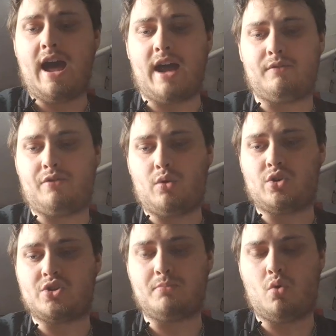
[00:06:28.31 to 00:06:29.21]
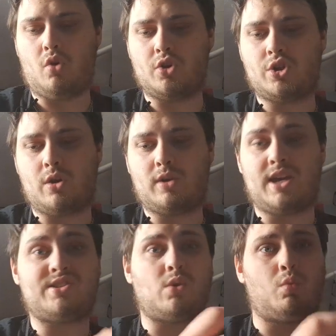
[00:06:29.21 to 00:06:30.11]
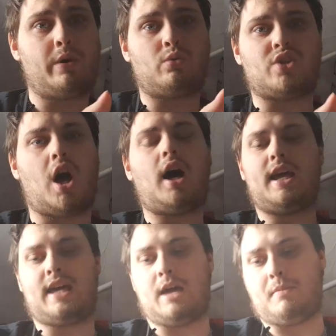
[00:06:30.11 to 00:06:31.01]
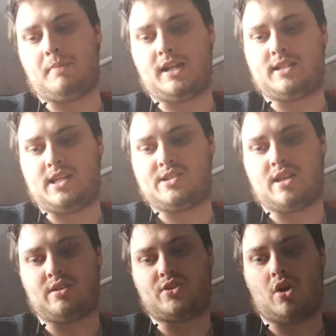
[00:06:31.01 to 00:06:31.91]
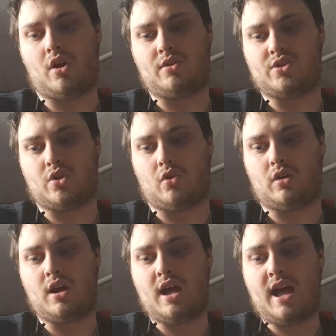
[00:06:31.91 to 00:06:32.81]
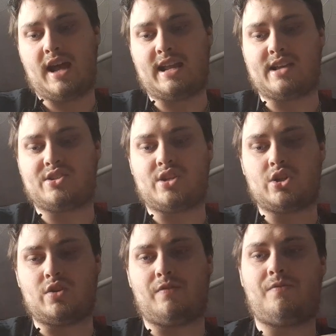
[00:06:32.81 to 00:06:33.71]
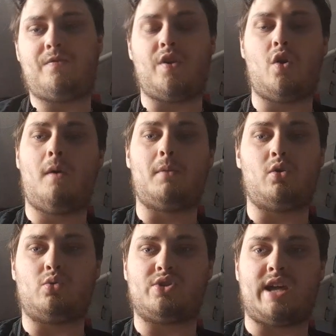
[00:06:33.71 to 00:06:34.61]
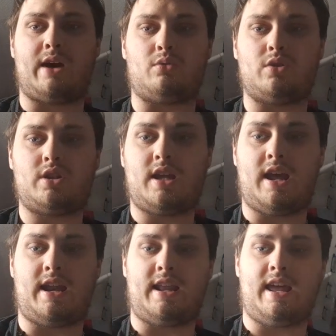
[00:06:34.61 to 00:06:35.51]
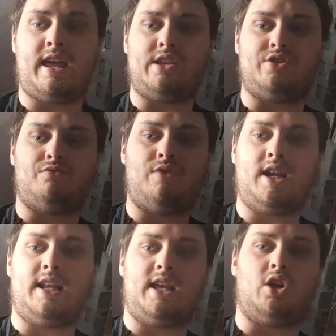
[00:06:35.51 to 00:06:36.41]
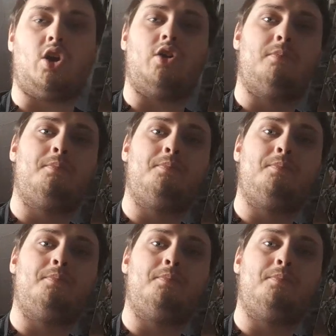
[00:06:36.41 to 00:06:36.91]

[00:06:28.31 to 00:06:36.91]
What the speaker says: and focus more on showcasing Will's high capabilities at the start of the song, and it has such a phenomenal sound, and it is really good.